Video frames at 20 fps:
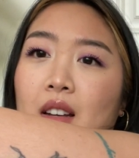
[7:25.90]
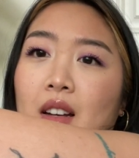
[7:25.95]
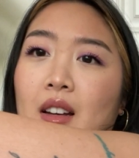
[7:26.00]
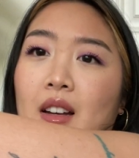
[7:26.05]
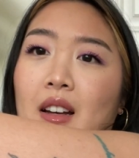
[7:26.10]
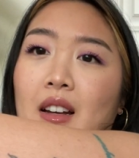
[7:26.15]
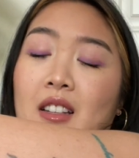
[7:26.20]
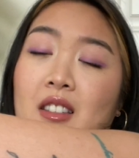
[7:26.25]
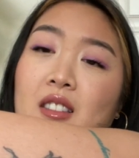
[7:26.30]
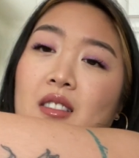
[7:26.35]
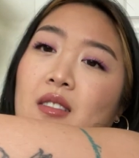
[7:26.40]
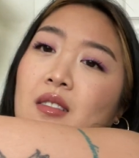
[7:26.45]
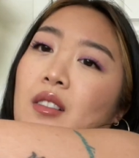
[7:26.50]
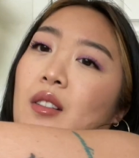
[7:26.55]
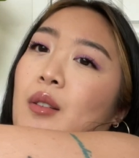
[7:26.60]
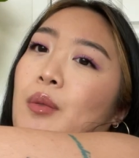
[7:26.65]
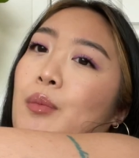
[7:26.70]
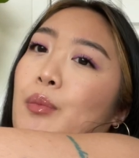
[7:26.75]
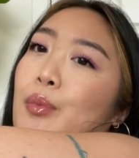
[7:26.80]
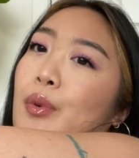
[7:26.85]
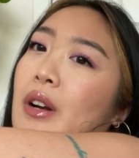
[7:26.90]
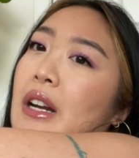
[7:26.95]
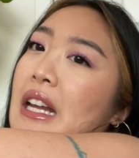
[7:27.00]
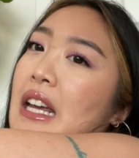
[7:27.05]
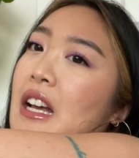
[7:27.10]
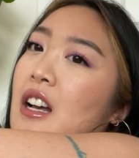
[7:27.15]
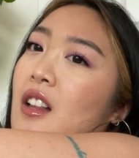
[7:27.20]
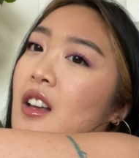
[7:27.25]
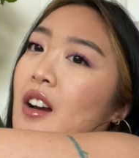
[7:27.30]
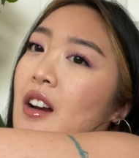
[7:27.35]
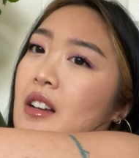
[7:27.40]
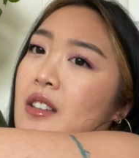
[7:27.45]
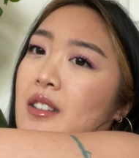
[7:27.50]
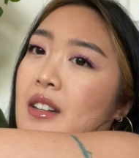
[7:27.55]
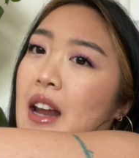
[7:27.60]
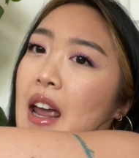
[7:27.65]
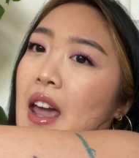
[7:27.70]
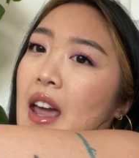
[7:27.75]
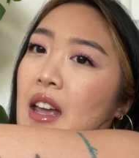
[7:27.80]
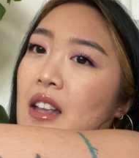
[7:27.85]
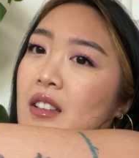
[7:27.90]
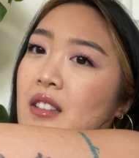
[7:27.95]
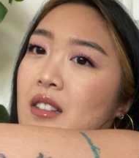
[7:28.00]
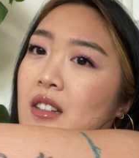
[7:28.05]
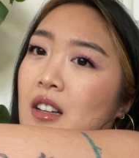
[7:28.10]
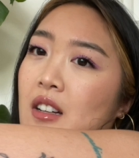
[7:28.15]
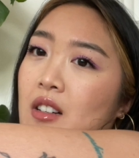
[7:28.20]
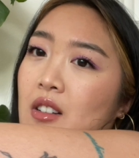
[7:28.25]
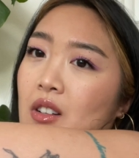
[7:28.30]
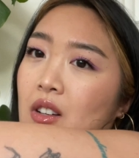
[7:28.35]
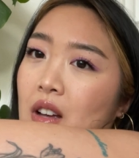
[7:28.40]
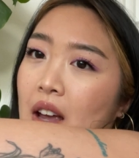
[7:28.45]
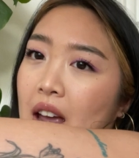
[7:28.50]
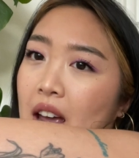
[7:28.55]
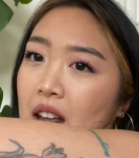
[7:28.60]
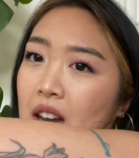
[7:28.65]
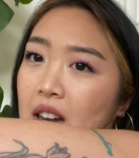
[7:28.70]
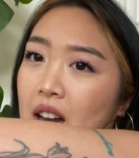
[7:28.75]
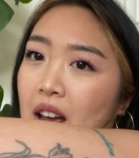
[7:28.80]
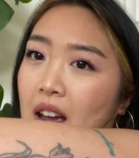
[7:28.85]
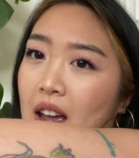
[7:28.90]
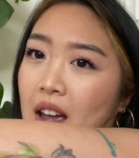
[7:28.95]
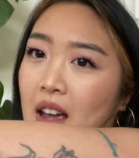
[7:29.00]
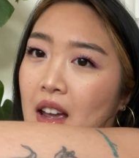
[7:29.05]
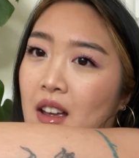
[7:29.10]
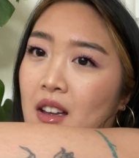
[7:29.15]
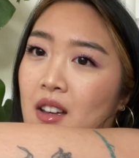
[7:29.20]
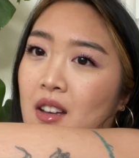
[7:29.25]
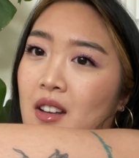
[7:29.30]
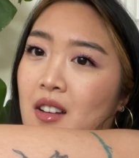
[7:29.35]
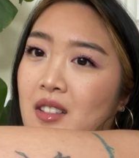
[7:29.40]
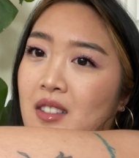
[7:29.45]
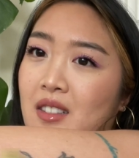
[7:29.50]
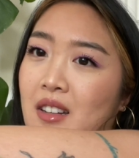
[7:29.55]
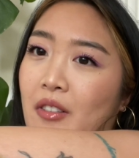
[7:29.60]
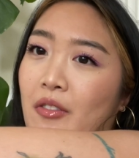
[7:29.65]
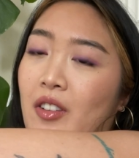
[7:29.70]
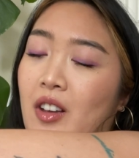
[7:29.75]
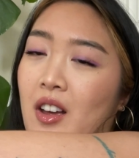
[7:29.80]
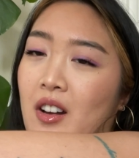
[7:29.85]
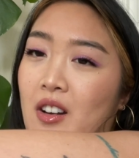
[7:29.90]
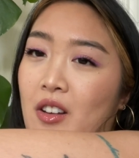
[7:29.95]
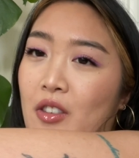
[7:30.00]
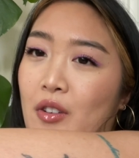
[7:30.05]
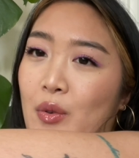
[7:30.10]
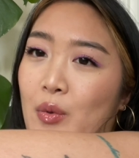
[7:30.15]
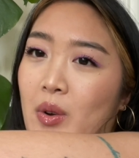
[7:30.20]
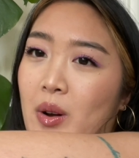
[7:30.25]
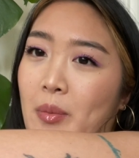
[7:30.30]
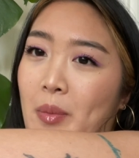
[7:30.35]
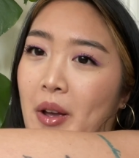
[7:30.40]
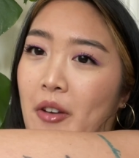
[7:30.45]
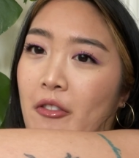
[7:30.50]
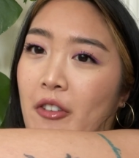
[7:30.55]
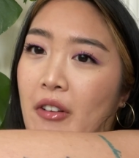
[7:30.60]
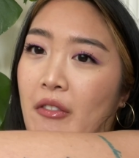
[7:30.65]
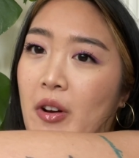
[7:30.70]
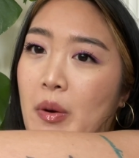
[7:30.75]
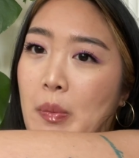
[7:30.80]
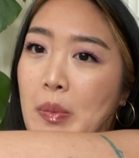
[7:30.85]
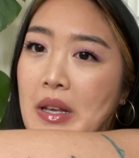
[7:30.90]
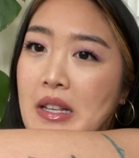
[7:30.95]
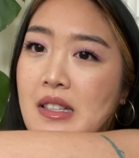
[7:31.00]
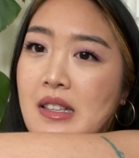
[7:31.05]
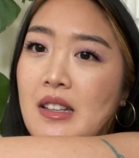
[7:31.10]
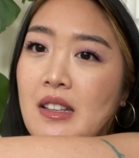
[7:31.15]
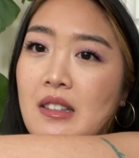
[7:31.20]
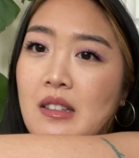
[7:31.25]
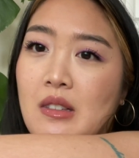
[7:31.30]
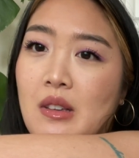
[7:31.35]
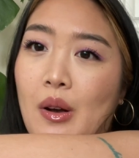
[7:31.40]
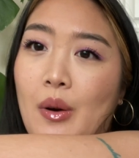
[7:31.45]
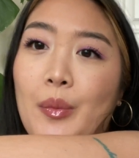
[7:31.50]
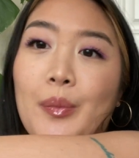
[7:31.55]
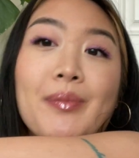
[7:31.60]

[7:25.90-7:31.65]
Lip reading: it's pretty clear as day still, and it's definitely another one of my favorite pieces. So